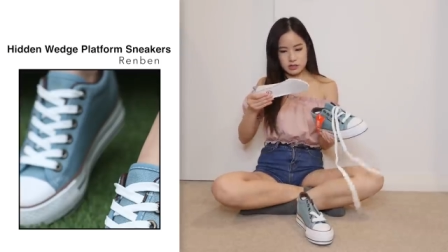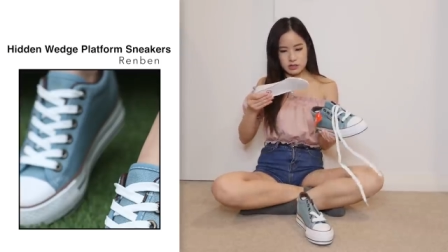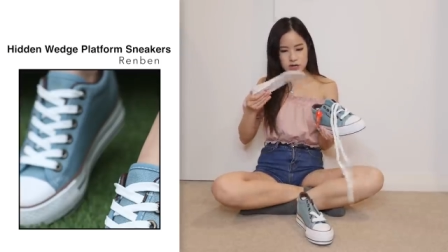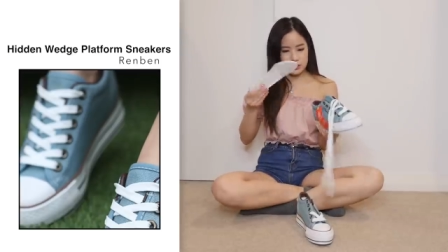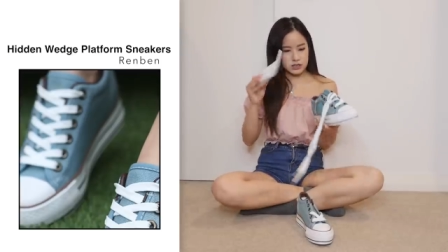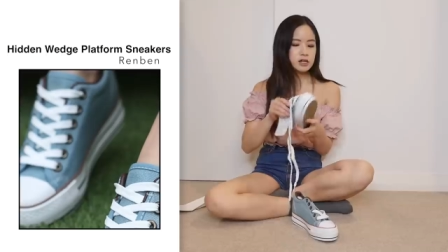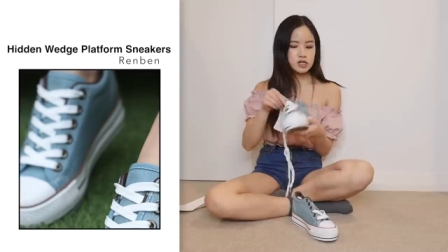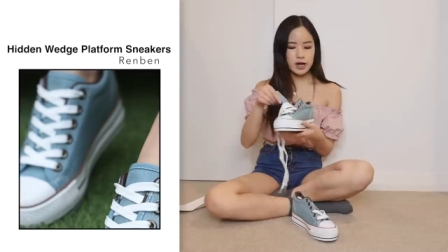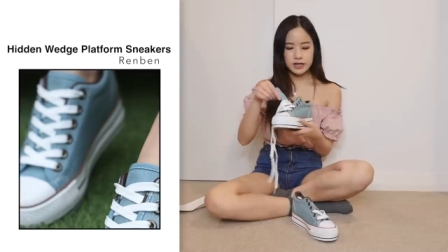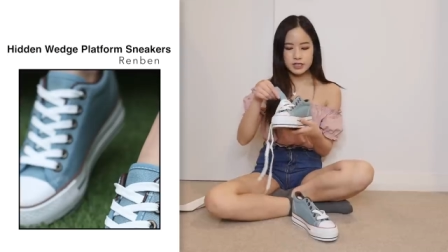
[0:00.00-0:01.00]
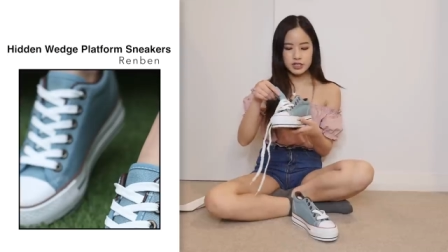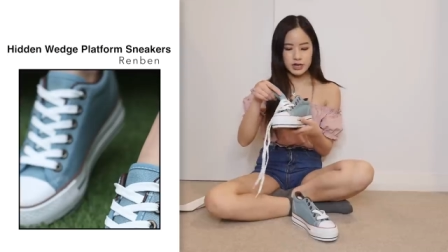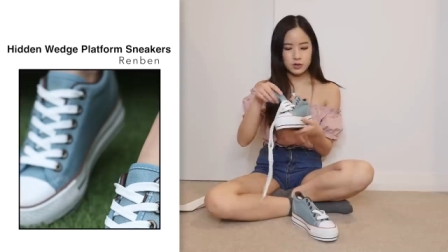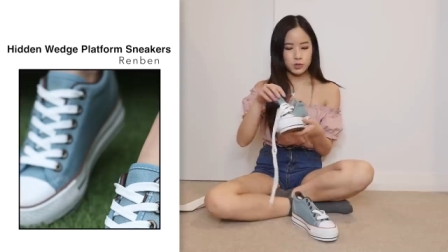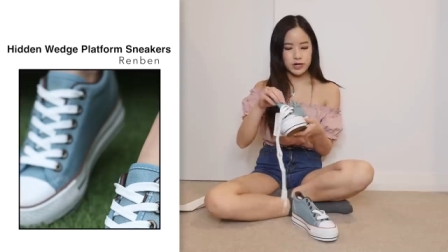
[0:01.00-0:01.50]
Yes. So I guess you
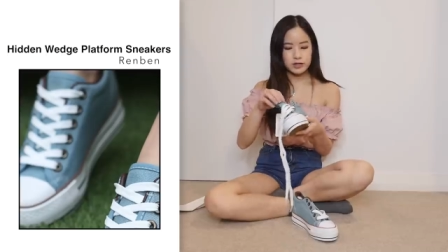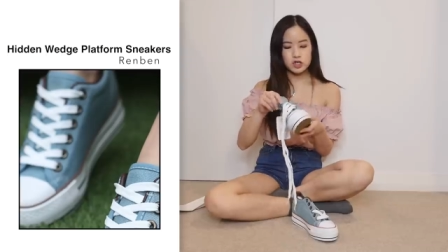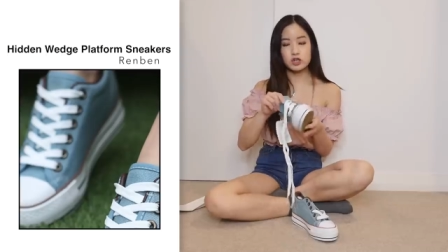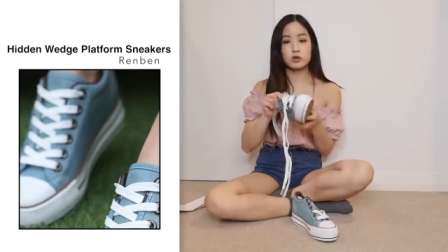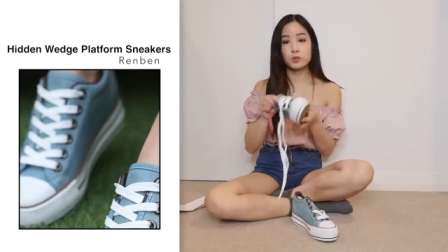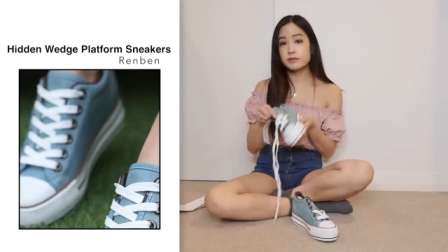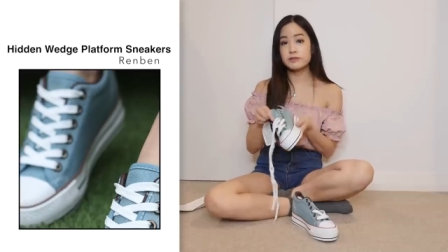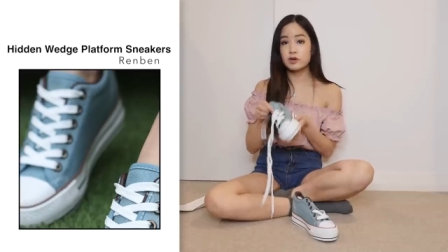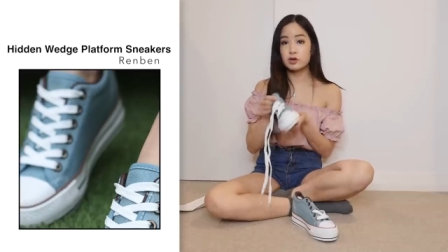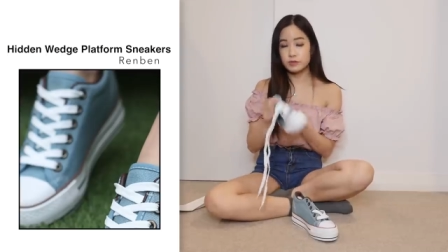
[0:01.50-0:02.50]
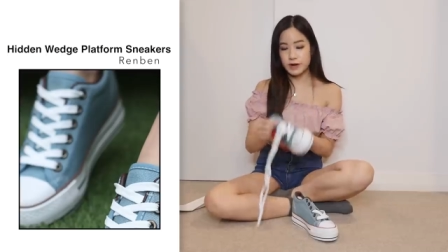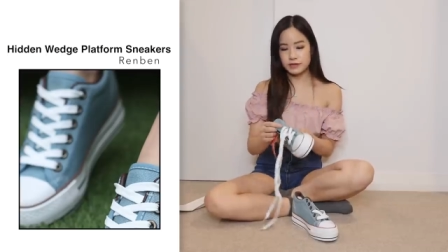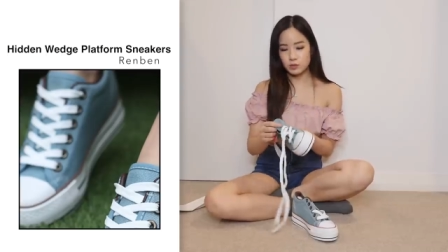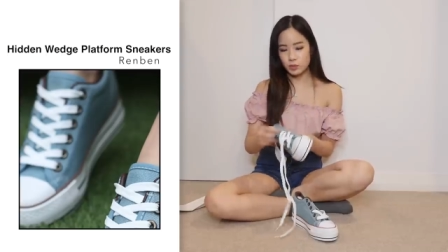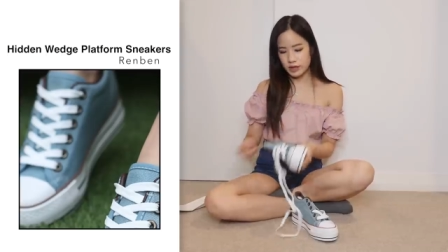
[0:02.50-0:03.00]
can wear the shoe with or without
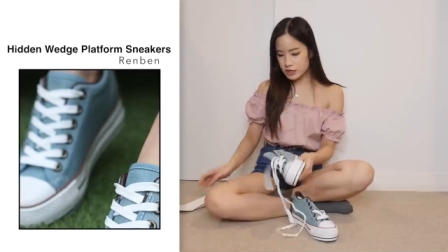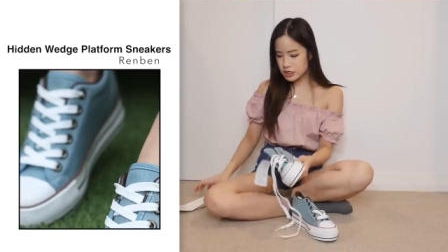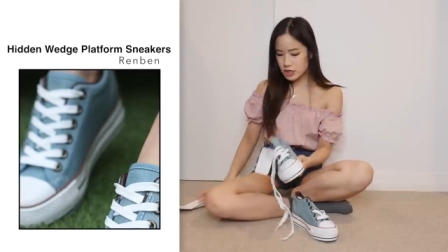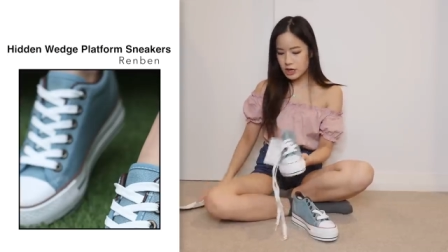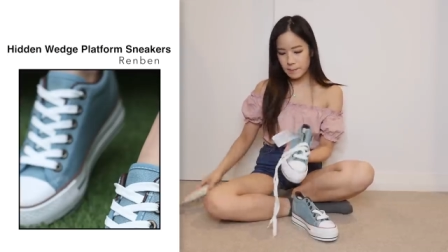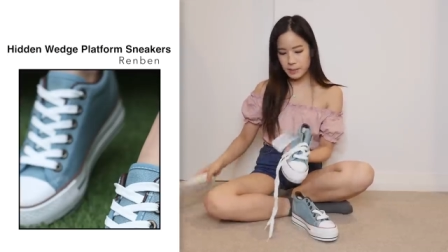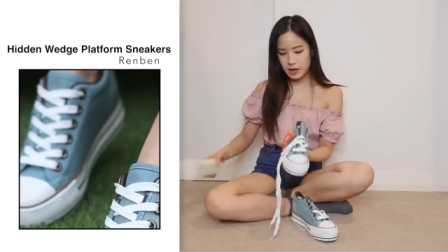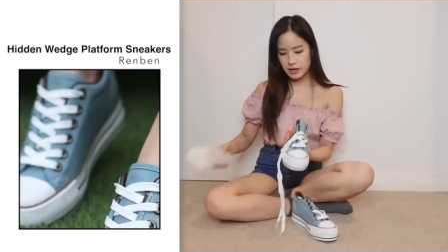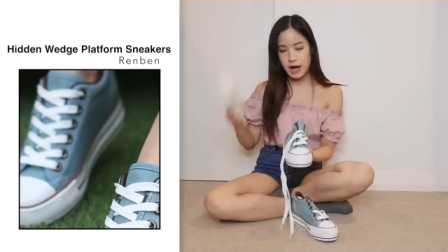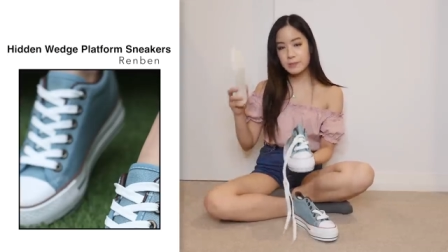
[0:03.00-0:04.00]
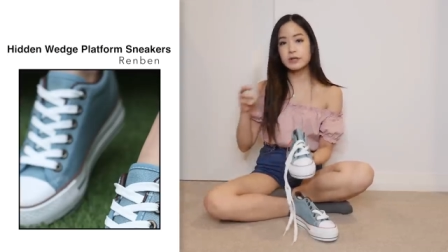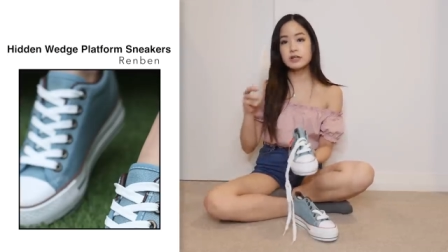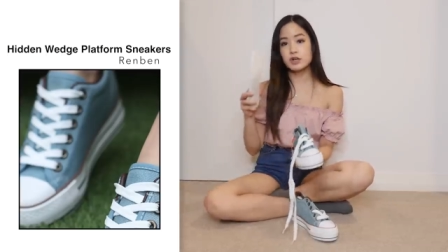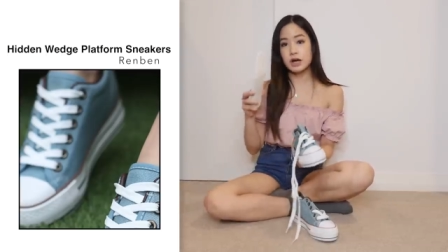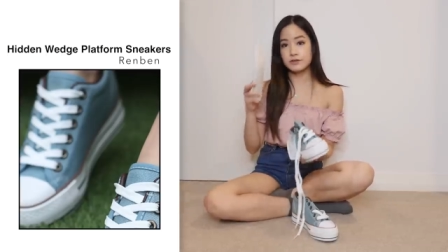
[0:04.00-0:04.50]
the wedge, but I'm gonna
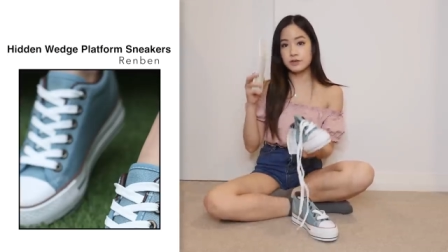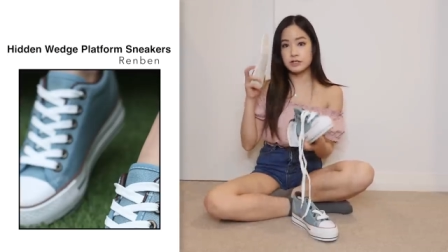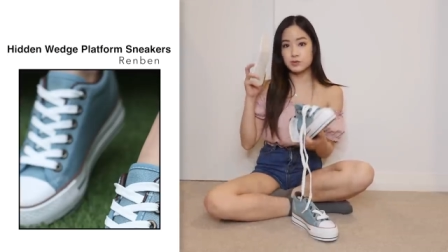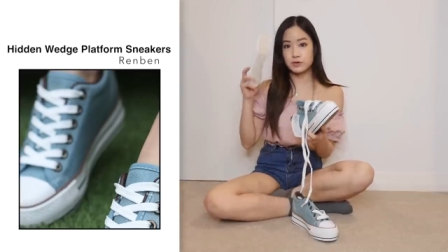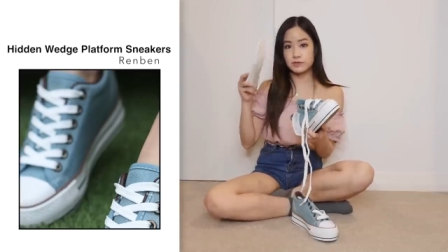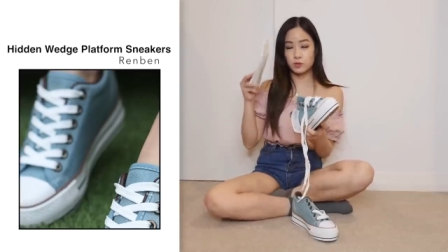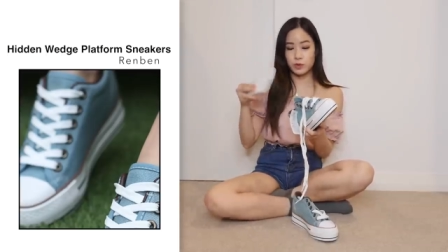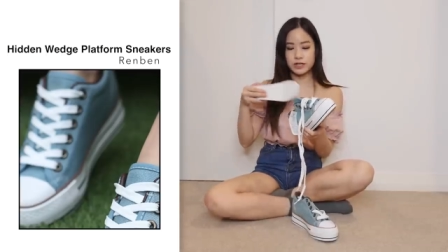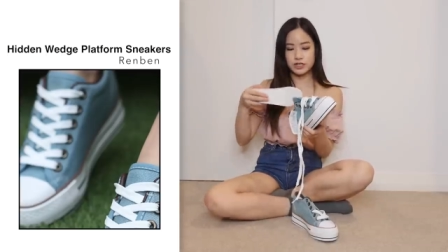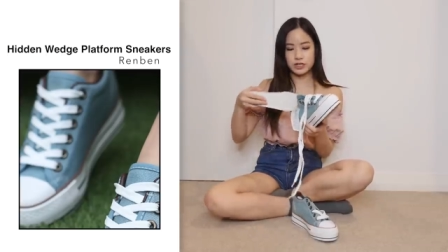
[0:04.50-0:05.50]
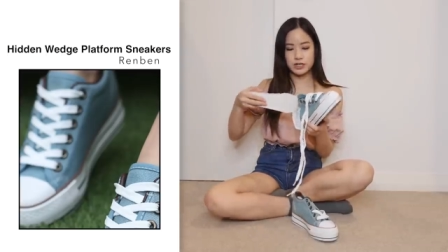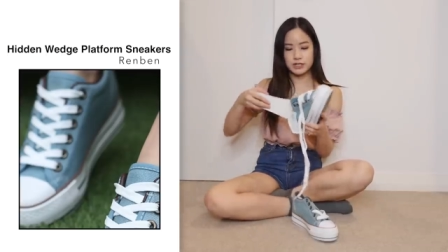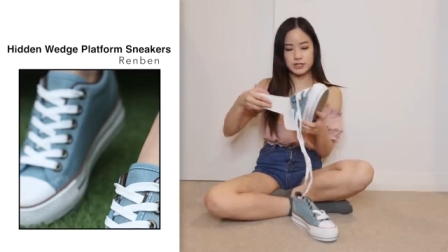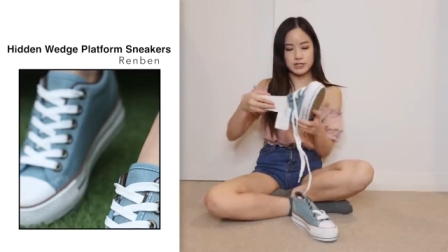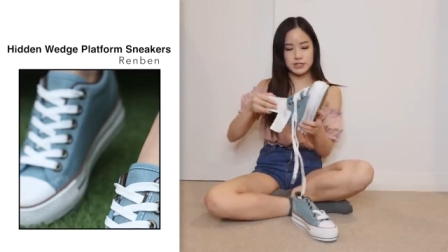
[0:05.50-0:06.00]
try first with the wedge
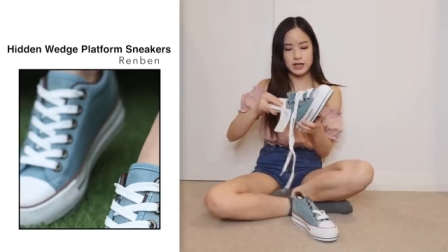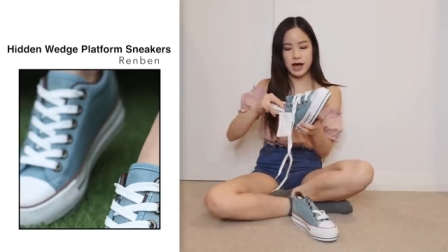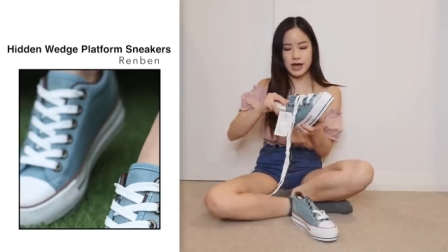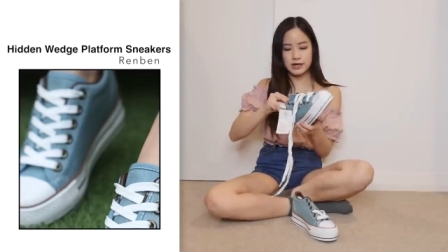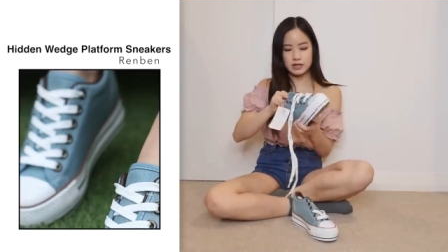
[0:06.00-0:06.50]
inside